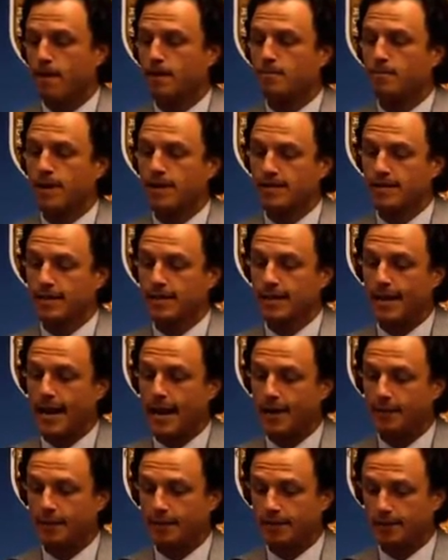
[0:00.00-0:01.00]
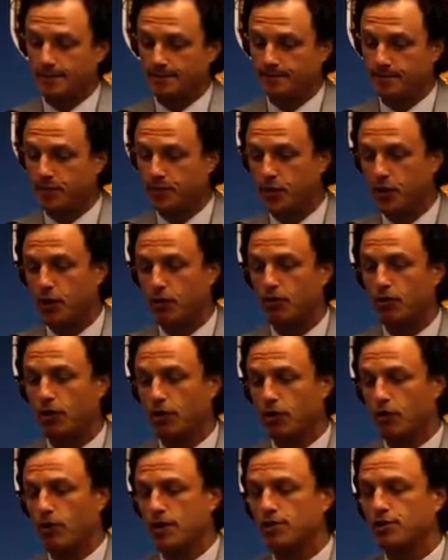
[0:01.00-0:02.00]
Basic anatomy. So
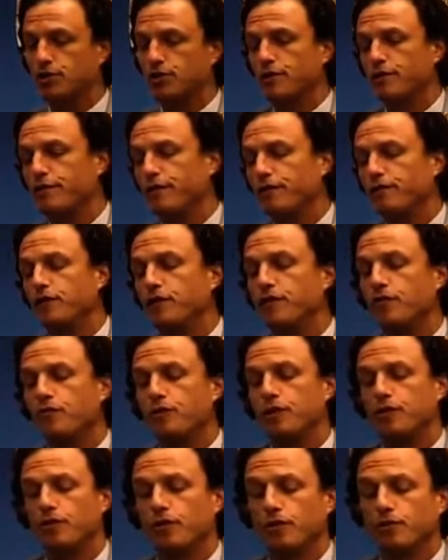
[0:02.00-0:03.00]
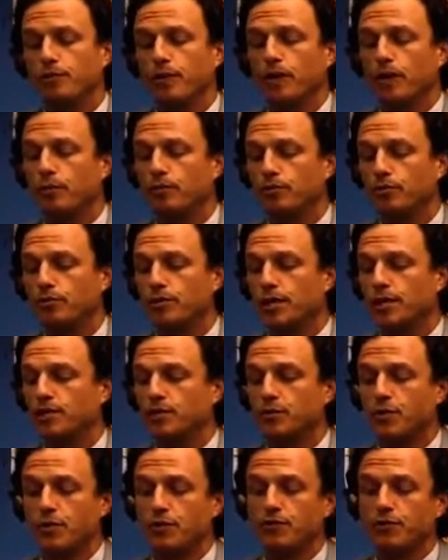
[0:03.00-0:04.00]
question, a 53-year-old male
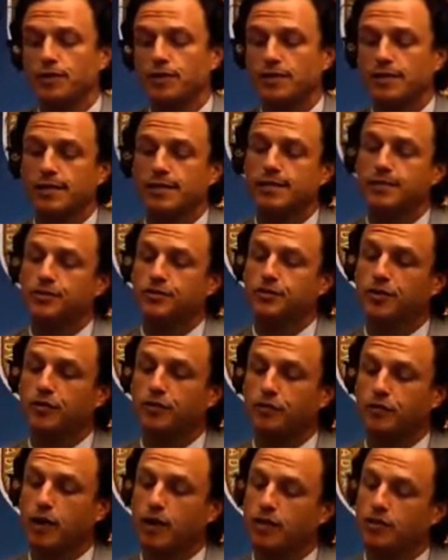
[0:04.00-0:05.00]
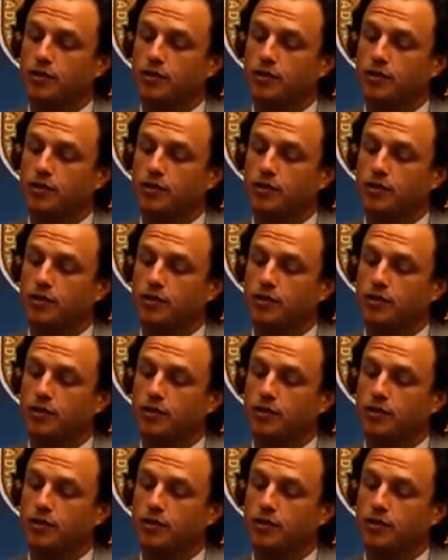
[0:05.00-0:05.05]
presents with a recent history of right